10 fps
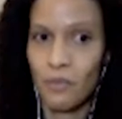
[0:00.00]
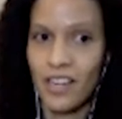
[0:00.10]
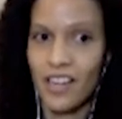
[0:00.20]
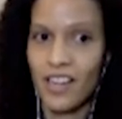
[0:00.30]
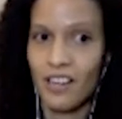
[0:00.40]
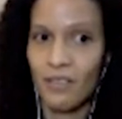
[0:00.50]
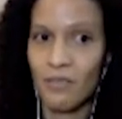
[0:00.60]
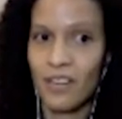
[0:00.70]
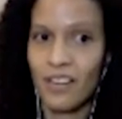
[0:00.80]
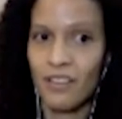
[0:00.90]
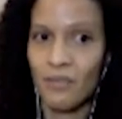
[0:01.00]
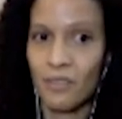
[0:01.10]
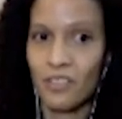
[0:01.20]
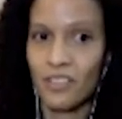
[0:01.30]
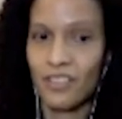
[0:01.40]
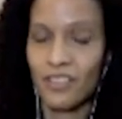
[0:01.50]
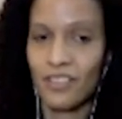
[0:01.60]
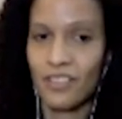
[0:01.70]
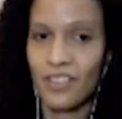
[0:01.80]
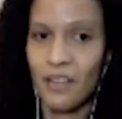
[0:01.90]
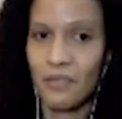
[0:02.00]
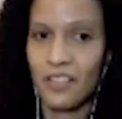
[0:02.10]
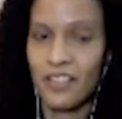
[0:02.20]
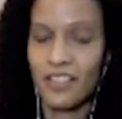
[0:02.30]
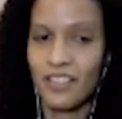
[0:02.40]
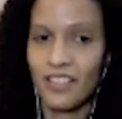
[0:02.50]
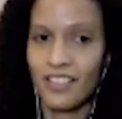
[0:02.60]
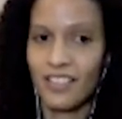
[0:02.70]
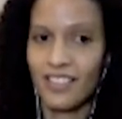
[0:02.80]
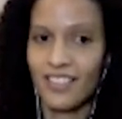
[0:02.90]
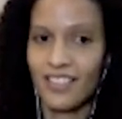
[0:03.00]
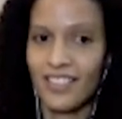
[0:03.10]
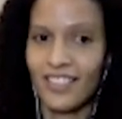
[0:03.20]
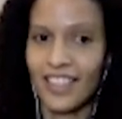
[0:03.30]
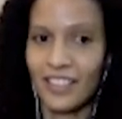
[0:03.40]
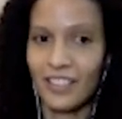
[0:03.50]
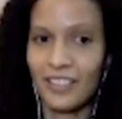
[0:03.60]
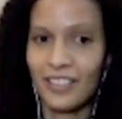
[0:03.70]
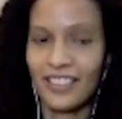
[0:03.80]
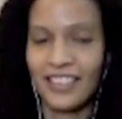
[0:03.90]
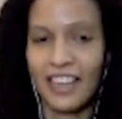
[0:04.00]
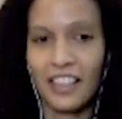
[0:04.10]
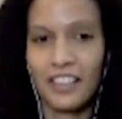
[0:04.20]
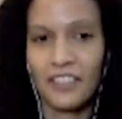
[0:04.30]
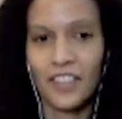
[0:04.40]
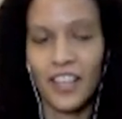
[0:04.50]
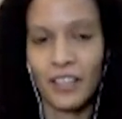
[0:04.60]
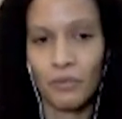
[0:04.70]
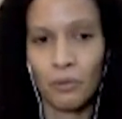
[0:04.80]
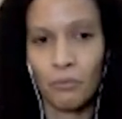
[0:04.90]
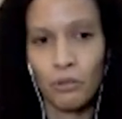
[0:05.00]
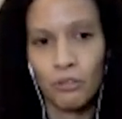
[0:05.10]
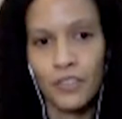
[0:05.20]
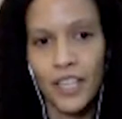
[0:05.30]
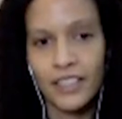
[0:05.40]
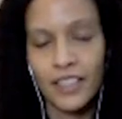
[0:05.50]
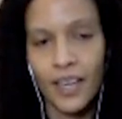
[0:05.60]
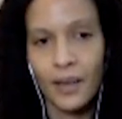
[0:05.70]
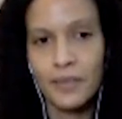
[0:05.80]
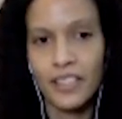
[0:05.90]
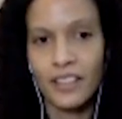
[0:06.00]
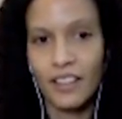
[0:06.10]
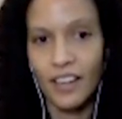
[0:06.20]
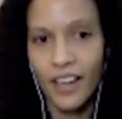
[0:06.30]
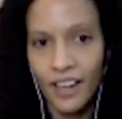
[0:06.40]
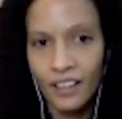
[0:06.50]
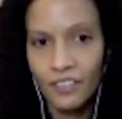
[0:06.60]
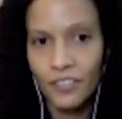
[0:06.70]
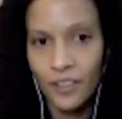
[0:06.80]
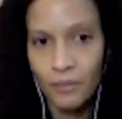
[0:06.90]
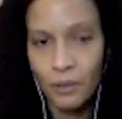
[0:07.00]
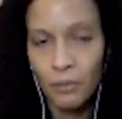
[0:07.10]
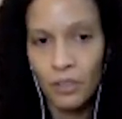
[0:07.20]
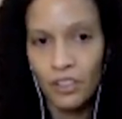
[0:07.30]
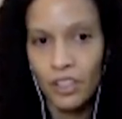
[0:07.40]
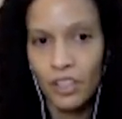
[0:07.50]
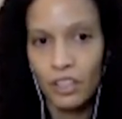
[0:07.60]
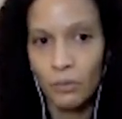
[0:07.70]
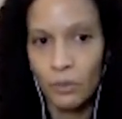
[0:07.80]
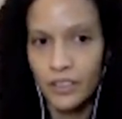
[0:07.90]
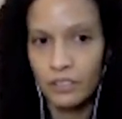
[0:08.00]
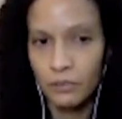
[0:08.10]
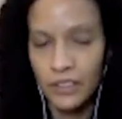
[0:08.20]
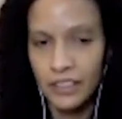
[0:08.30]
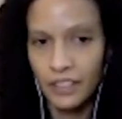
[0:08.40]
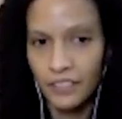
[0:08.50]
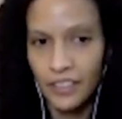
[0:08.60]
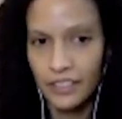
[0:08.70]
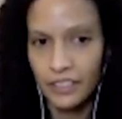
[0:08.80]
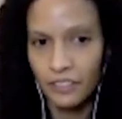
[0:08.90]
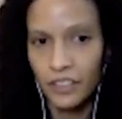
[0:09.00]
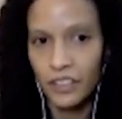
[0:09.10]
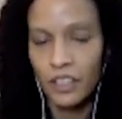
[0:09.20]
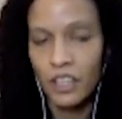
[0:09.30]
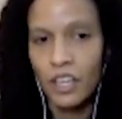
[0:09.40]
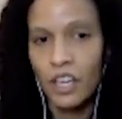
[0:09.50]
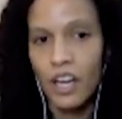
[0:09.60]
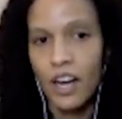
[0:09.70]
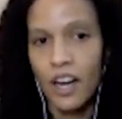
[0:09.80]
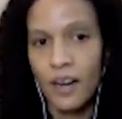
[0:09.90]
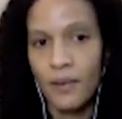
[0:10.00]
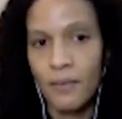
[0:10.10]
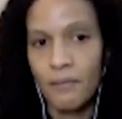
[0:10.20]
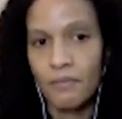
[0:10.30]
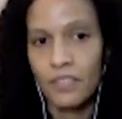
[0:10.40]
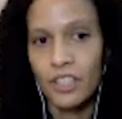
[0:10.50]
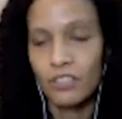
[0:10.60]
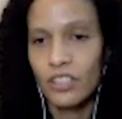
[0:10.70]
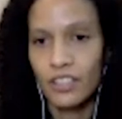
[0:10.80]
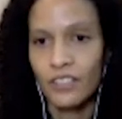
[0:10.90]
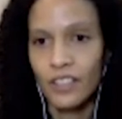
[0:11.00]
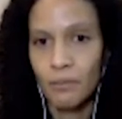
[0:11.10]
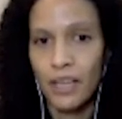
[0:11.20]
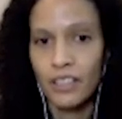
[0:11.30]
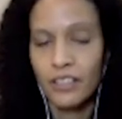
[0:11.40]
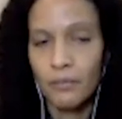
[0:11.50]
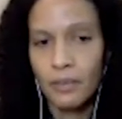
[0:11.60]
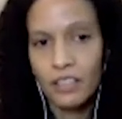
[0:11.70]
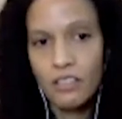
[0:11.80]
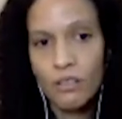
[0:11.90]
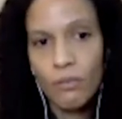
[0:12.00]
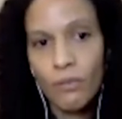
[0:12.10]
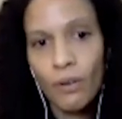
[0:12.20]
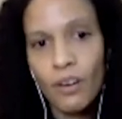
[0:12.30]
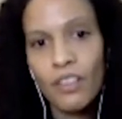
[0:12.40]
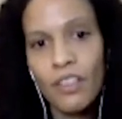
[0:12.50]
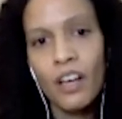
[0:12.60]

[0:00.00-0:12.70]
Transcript: way where I was like kind of like removed at times and then not from the work was definitely different, you know, just given the pandemic and so forth.